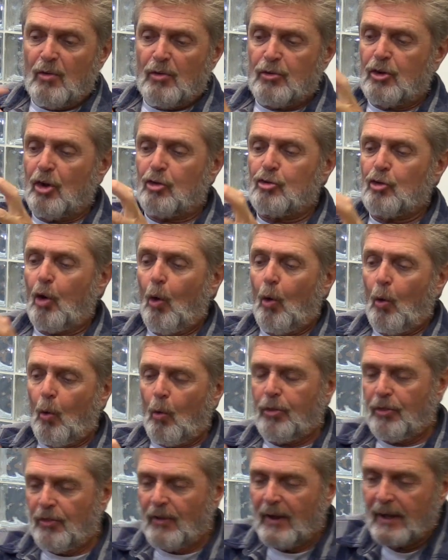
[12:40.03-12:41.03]
This whole
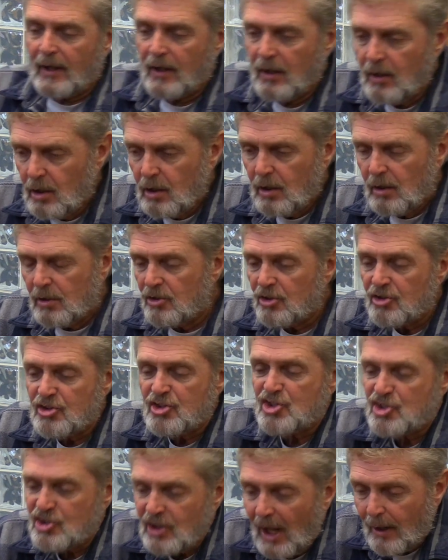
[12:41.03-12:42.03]
thing
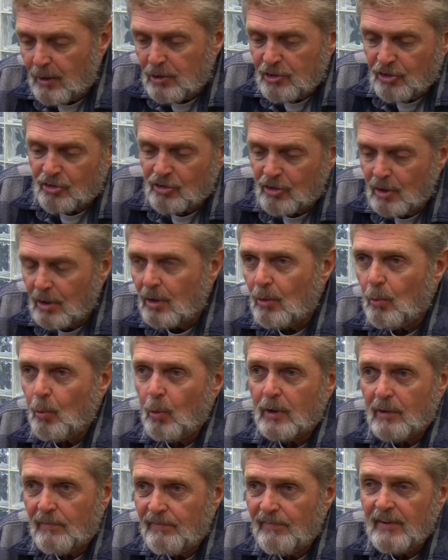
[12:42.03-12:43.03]
starts
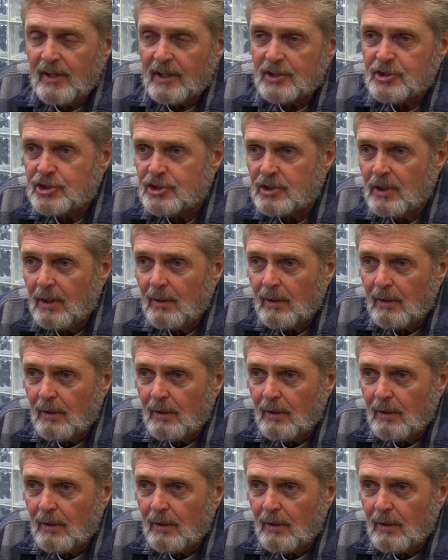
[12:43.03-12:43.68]
with a fish